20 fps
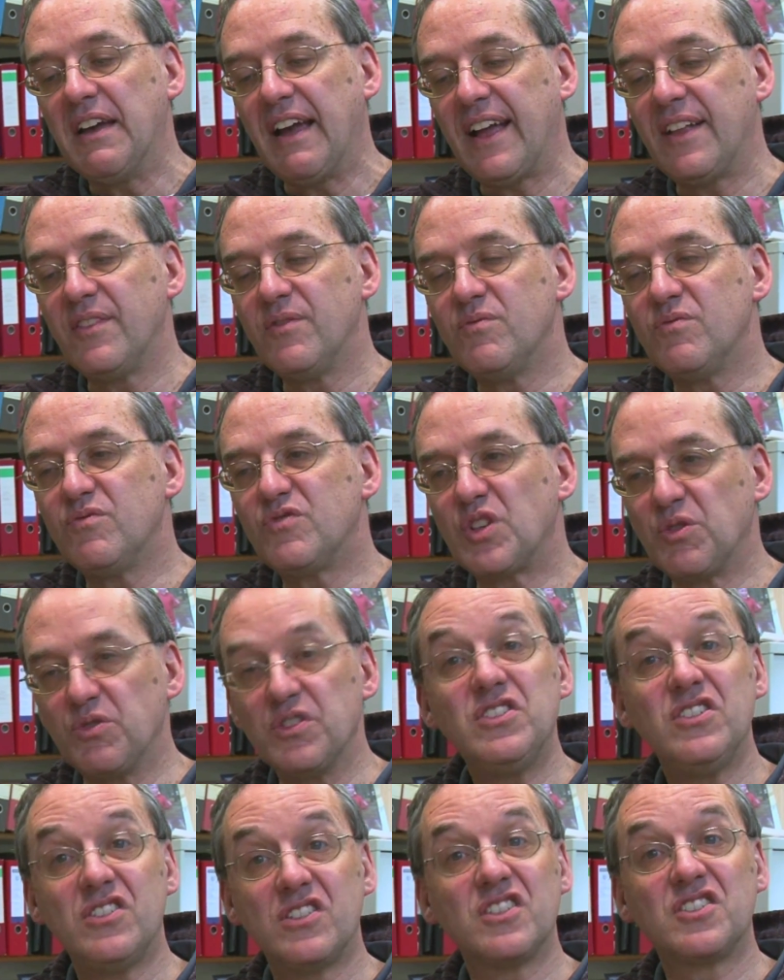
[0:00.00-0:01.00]
And so
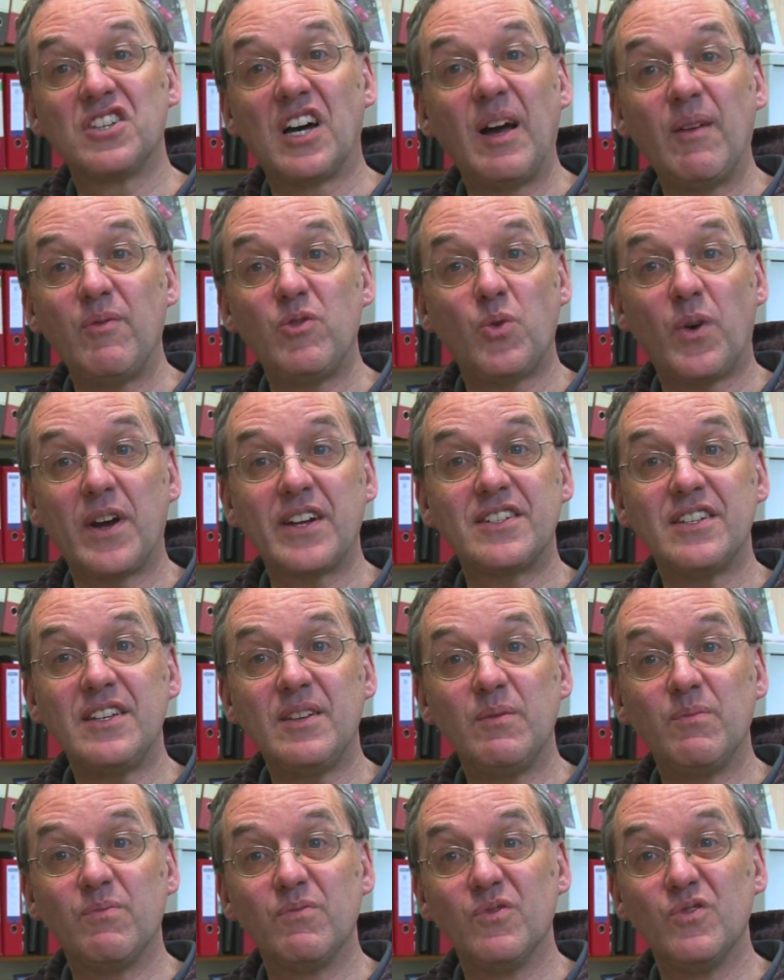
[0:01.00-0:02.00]
this is the time to
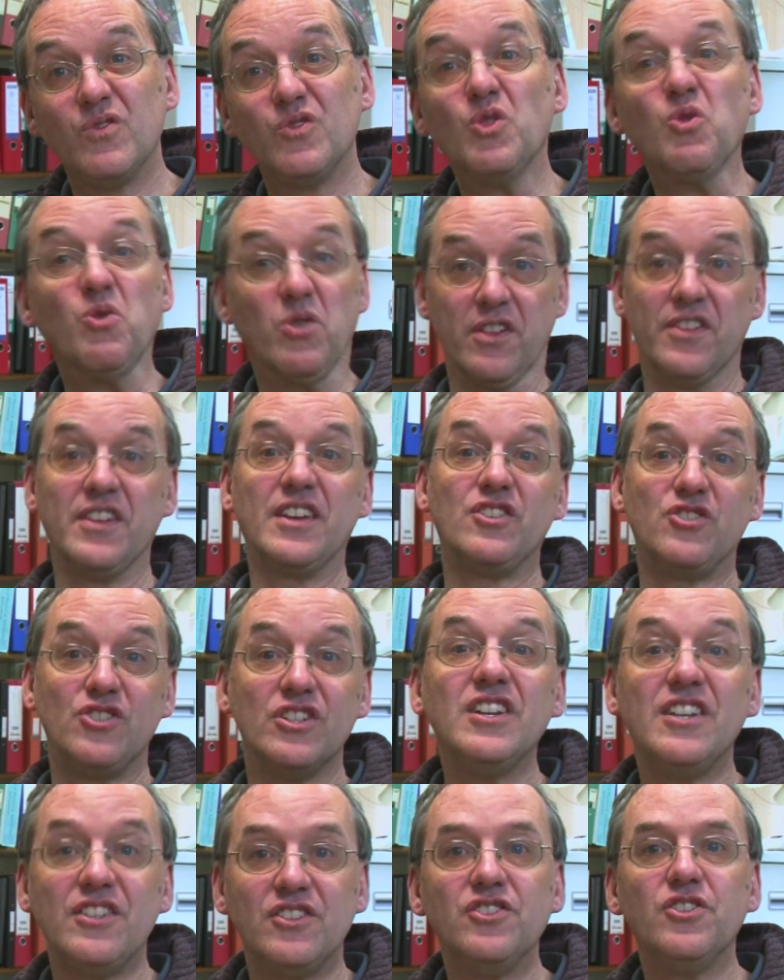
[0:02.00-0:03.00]
actually do the things you
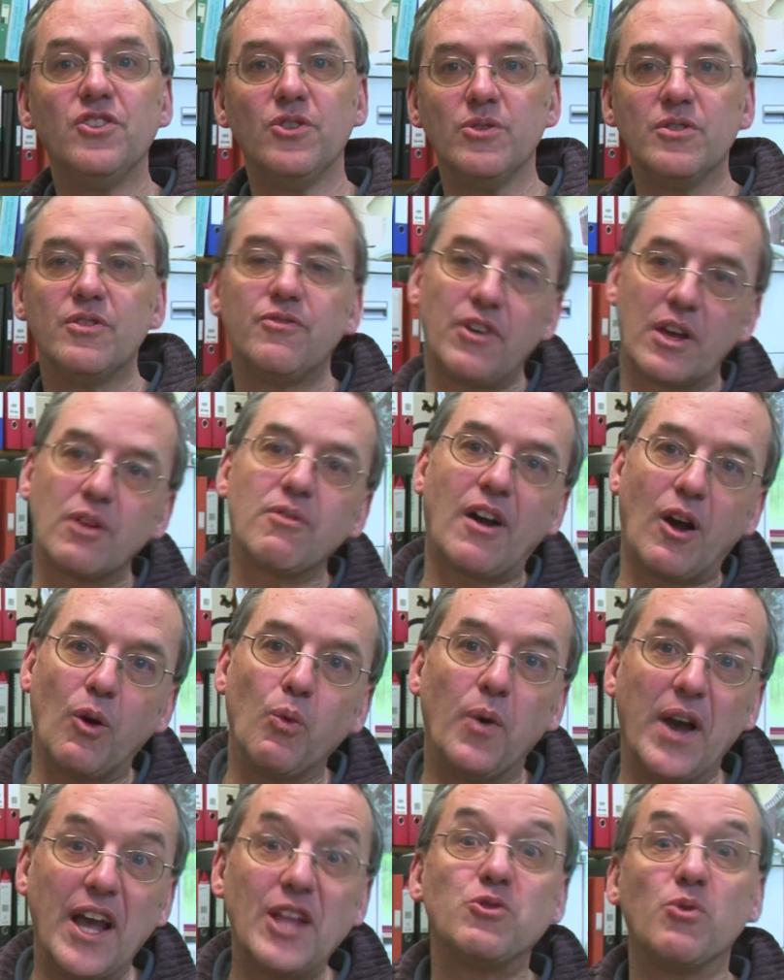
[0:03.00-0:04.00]
need to do to figure out
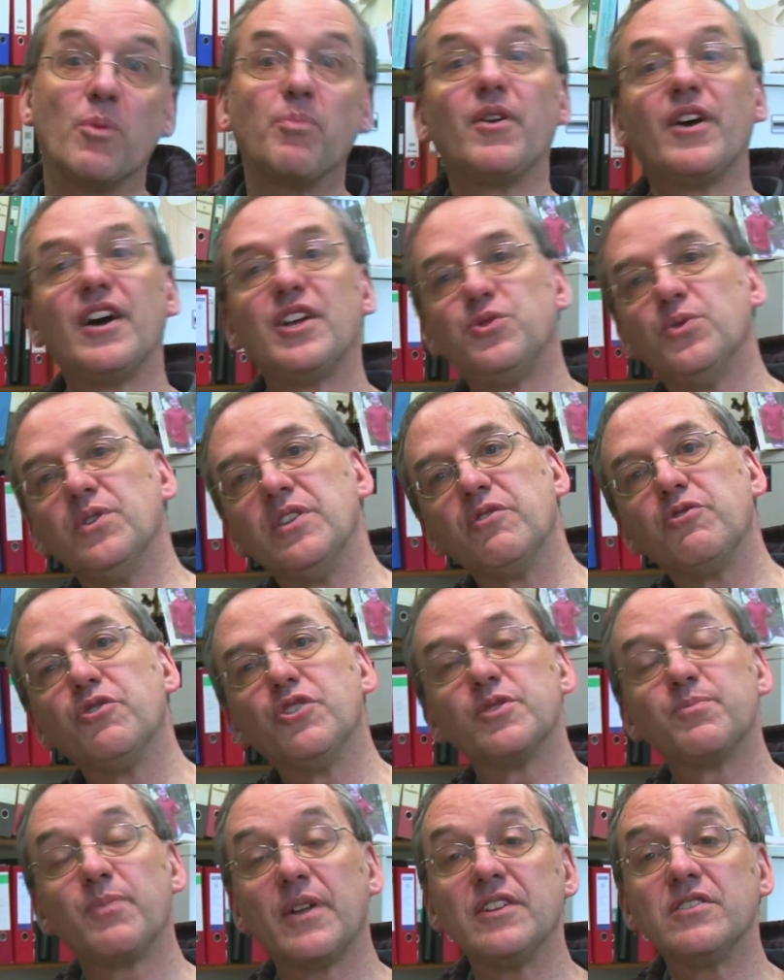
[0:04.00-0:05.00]
where to apply to in the
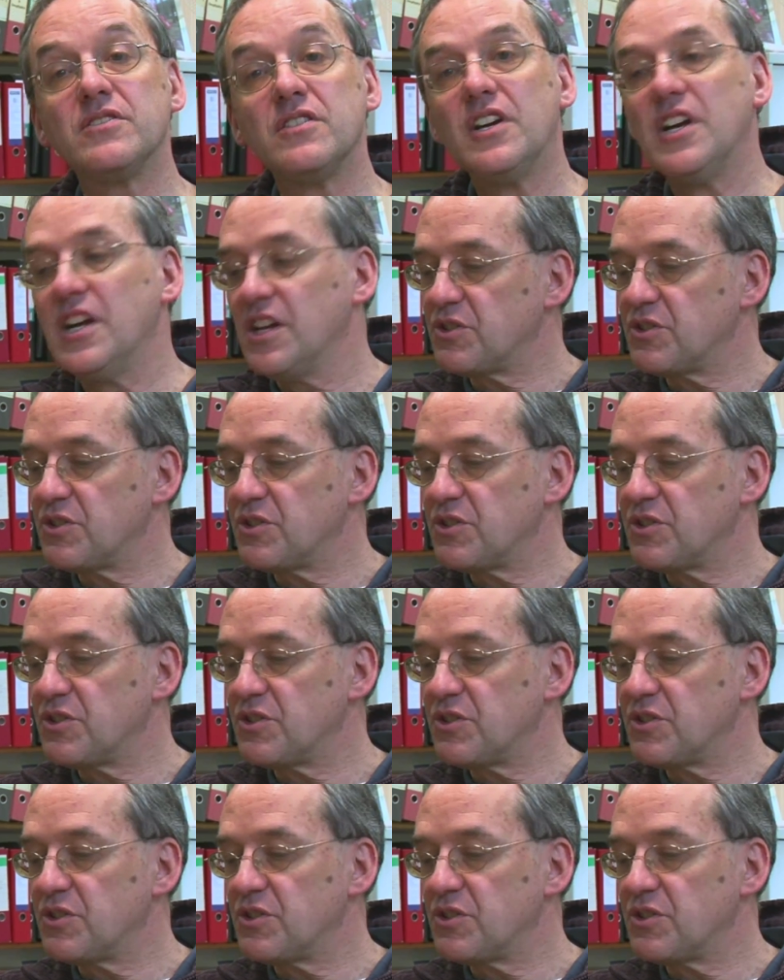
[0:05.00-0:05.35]
first place.